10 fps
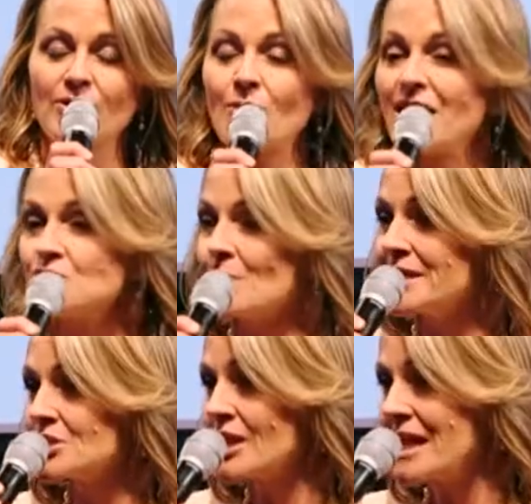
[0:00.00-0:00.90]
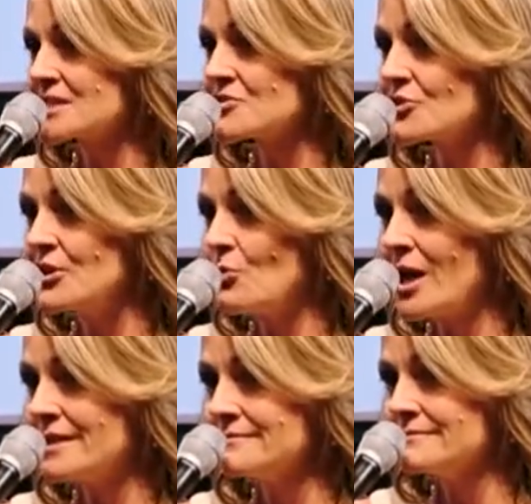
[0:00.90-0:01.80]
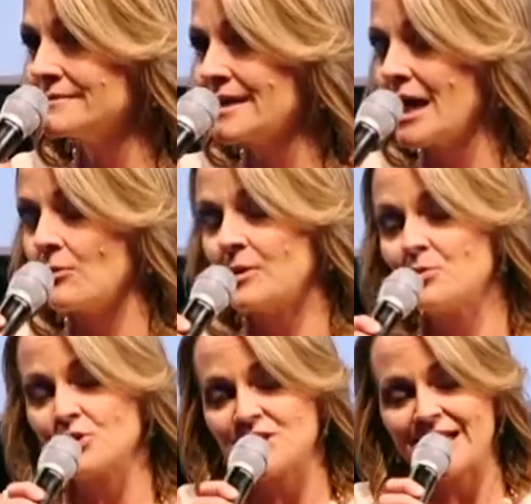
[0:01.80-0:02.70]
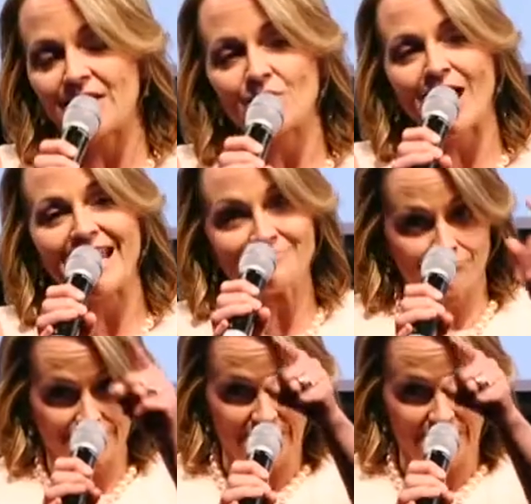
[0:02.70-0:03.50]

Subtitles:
We graduated class 31, and we put together a